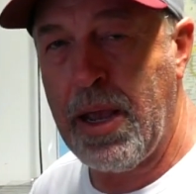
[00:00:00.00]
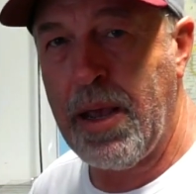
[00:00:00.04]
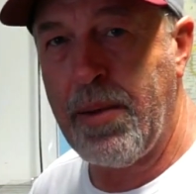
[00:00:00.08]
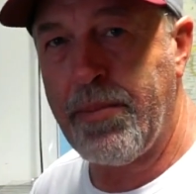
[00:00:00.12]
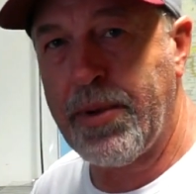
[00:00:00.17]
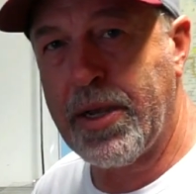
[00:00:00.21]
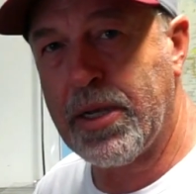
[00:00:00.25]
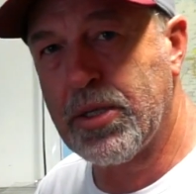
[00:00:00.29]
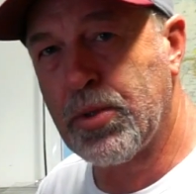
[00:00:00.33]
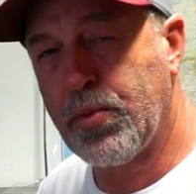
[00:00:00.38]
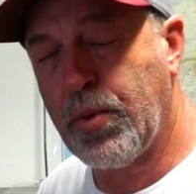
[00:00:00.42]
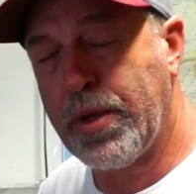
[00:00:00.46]

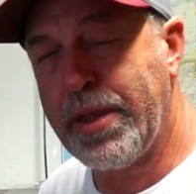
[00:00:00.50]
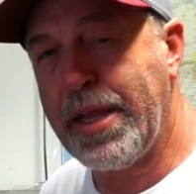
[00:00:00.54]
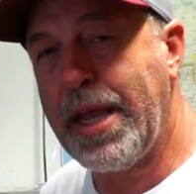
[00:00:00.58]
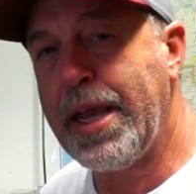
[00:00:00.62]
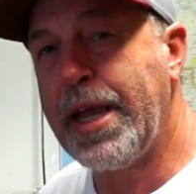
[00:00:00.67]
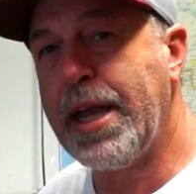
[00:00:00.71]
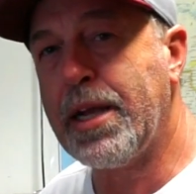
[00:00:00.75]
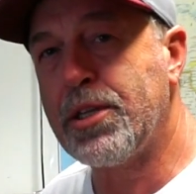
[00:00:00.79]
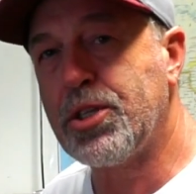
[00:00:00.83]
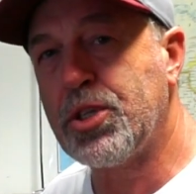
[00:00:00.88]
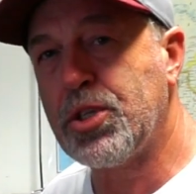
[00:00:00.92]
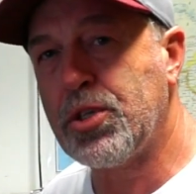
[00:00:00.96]
Because when they
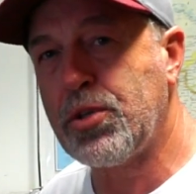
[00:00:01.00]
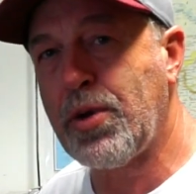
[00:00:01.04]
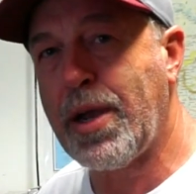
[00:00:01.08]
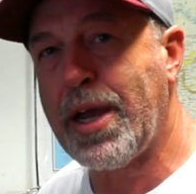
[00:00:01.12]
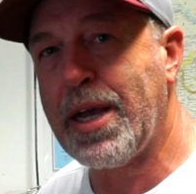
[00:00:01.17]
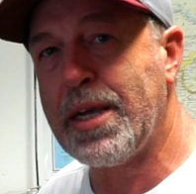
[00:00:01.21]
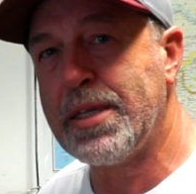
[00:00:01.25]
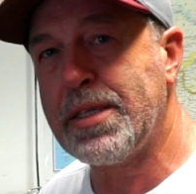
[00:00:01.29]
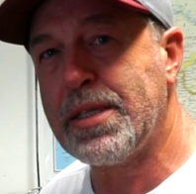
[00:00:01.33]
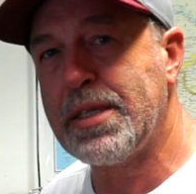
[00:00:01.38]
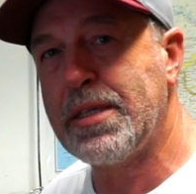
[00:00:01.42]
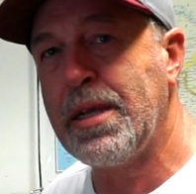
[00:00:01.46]
get
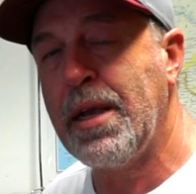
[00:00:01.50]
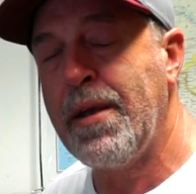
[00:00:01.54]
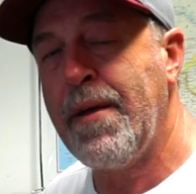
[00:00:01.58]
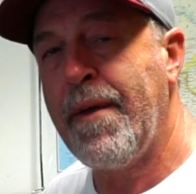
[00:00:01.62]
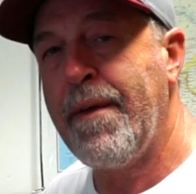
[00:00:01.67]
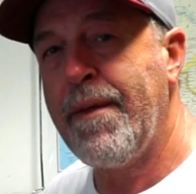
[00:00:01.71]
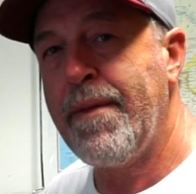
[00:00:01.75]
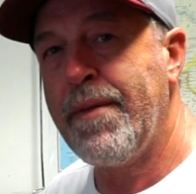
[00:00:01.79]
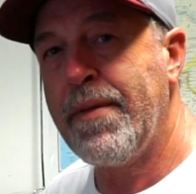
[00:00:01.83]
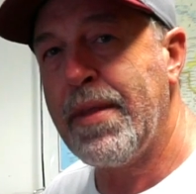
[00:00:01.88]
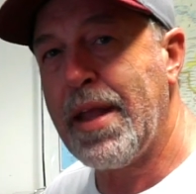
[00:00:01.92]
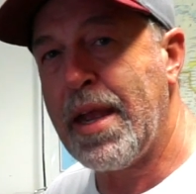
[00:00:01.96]
stressed
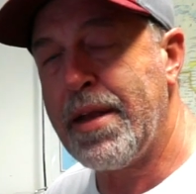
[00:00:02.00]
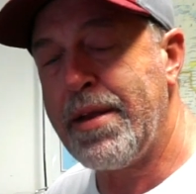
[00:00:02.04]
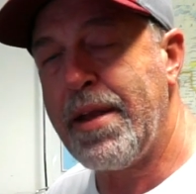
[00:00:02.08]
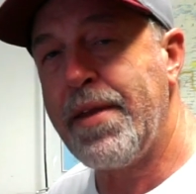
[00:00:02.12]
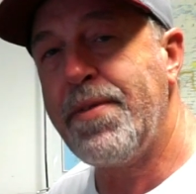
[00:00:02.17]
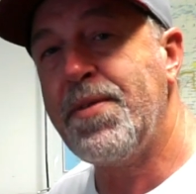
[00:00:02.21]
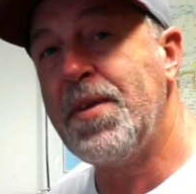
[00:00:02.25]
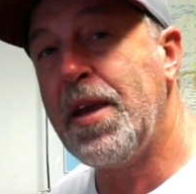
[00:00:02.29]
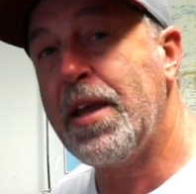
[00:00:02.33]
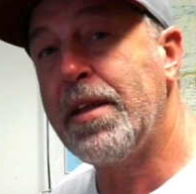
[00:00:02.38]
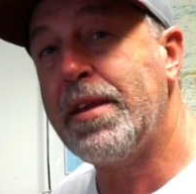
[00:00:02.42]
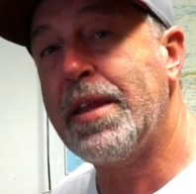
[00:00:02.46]
and they
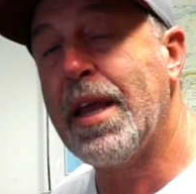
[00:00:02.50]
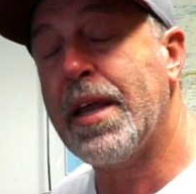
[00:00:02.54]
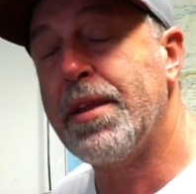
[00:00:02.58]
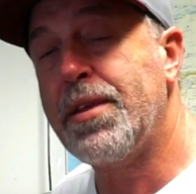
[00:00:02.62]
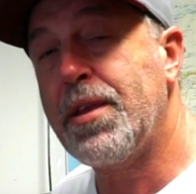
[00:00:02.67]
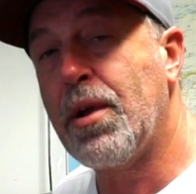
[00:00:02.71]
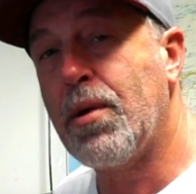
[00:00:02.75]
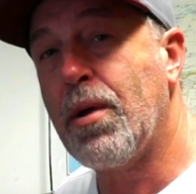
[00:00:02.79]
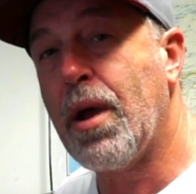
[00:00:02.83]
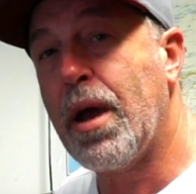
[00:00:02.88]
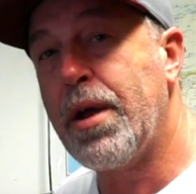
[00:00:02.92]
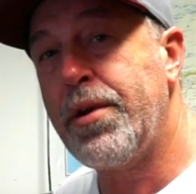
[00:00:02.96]
think that
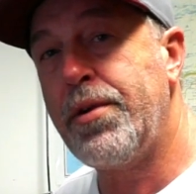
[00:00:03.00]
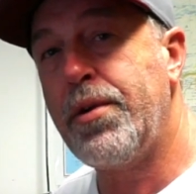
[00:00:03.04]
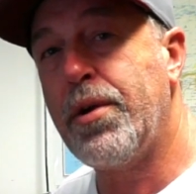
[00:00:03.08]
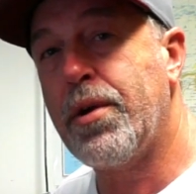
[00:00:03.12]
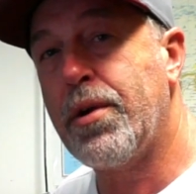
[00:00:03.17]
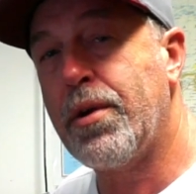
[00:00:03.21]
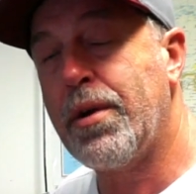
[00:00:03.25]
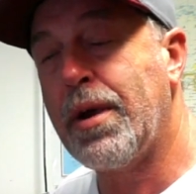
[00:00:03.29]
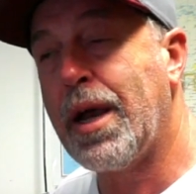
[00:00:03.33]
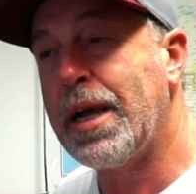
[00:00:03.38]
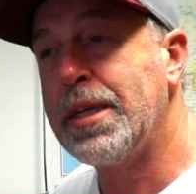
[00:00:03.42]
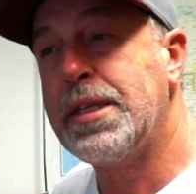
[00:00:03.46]
they're
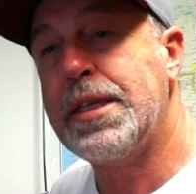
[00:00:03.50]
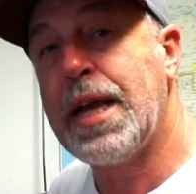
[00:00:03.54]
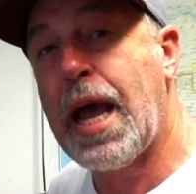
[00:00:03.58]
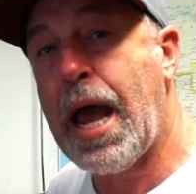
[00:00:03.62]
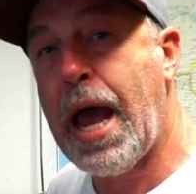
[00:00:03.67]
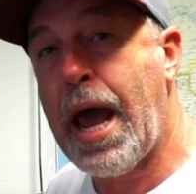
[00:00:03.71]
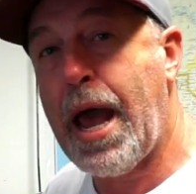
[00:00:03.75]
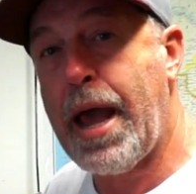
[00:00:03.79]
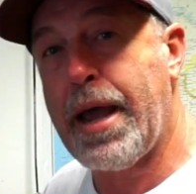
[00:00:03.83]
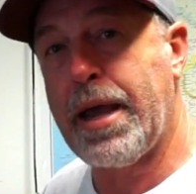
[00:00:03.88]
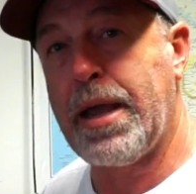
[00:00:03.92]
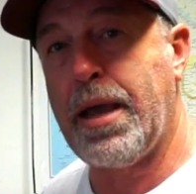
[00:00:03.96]
under
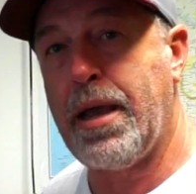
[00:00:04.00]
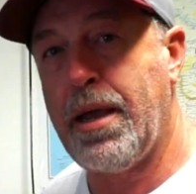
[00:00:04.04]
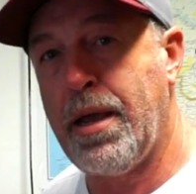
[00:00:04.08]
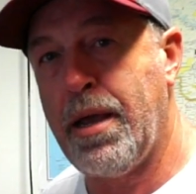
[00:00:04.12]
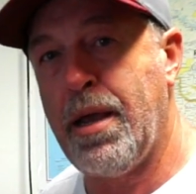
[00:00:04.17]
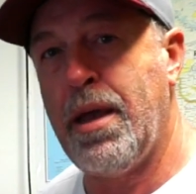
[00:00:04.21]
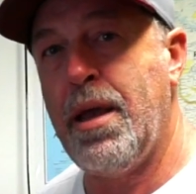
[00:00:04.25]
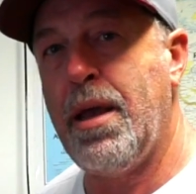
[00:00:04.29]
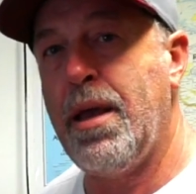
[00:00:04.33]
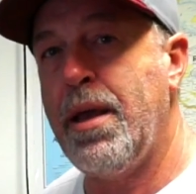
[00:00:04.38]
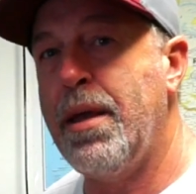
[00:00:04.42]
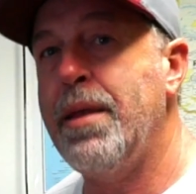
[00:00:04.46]
attack,
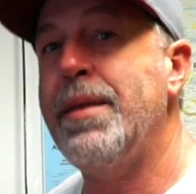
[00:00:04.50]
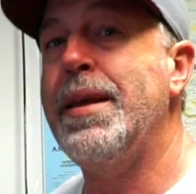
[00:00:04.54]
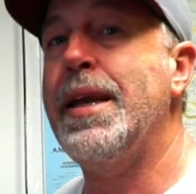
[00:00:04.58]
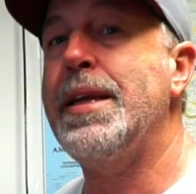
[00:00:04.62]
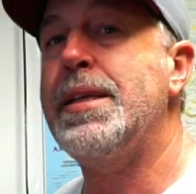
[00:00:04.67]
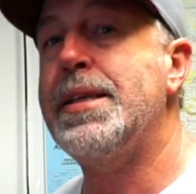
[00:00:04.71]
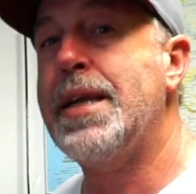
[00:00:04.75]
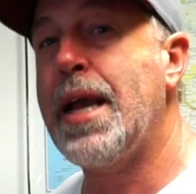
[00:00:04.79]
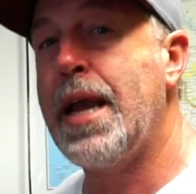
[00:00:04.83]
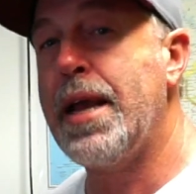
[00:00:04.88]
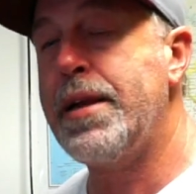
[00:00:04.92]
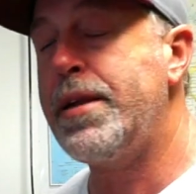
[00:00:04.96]
they
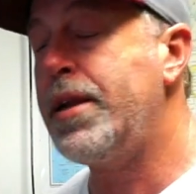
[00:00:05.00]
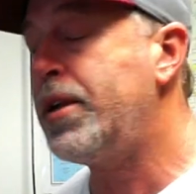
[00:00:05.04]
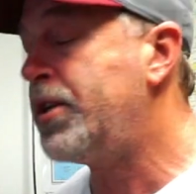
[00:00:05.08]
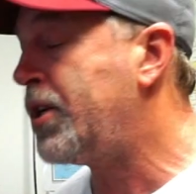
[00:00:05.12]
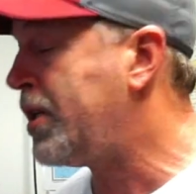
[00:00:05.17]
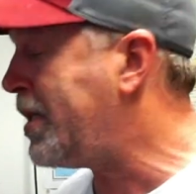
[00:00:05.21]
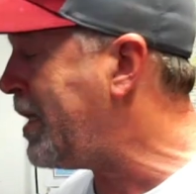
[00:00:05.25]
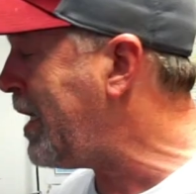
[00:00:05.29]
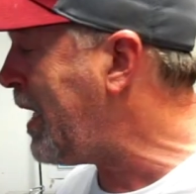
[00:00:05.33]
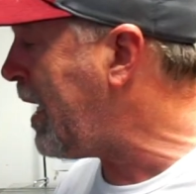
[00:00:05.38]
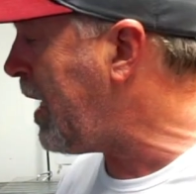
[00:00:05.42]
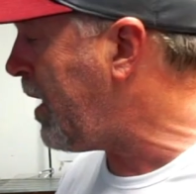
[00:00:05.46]
tend to
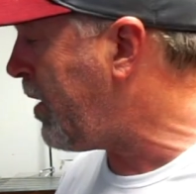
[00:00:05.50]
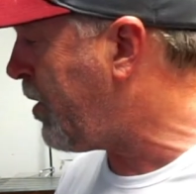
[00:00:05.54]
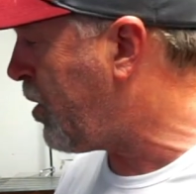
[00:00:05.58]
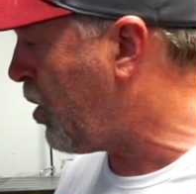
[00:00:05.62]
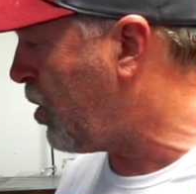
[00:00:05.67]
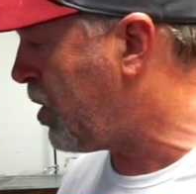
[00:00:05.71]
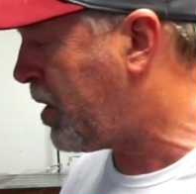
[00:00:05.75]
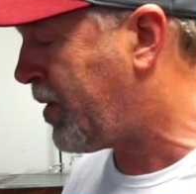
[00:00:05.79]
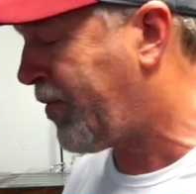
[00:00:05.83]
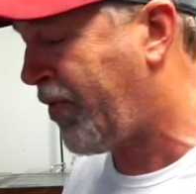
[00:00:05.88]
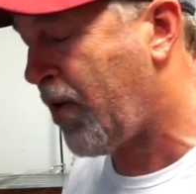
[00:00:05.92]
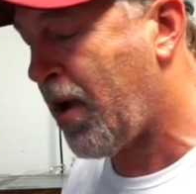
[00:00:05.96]
just eat
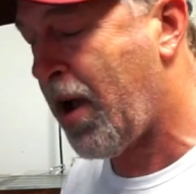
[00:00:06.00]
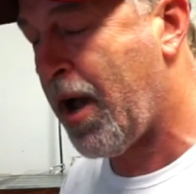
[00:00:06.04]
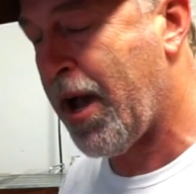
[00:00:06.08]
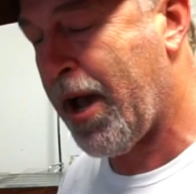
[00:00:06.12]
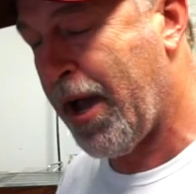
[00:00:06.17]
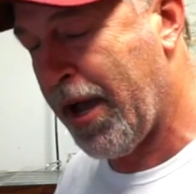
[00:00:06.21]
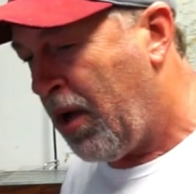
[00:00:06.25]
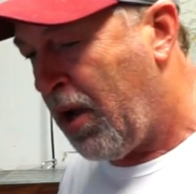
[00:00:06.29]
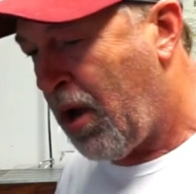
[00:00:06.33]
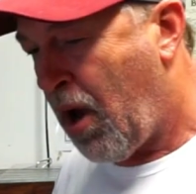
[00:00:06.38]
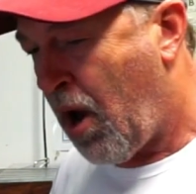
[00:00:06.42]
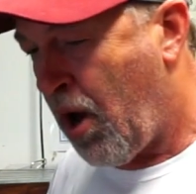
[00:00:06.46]
those
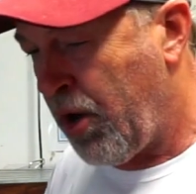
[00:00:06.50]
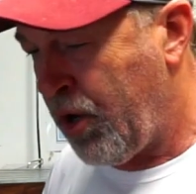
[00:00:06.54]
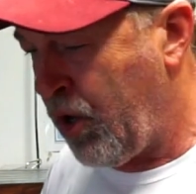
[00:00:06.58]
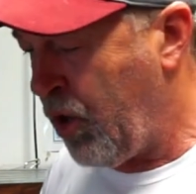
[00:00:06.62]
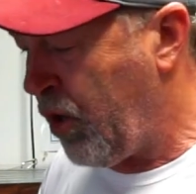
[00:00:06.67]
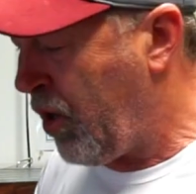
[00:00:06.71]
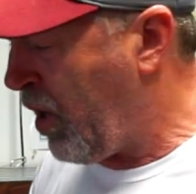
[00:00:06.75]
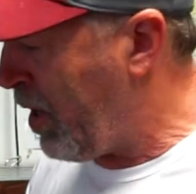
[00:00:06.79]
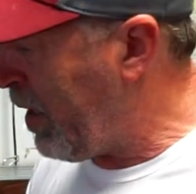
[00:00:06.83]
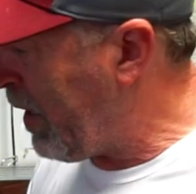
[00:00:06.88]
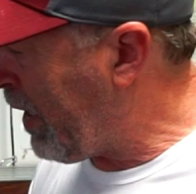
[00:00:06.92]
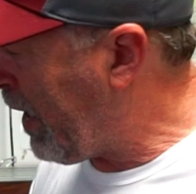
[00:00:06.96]
fry. Are you
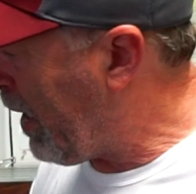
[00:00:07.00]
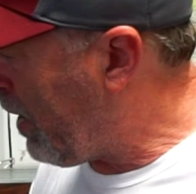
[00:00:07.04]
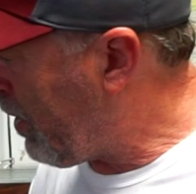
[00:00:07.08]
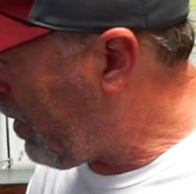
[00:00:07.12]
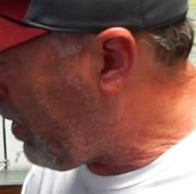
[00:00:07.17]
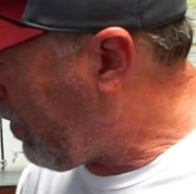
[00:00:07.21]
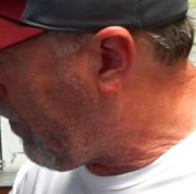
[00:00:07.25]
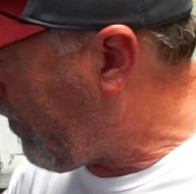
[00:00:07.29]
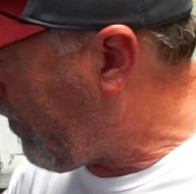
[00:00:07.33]
going to get it the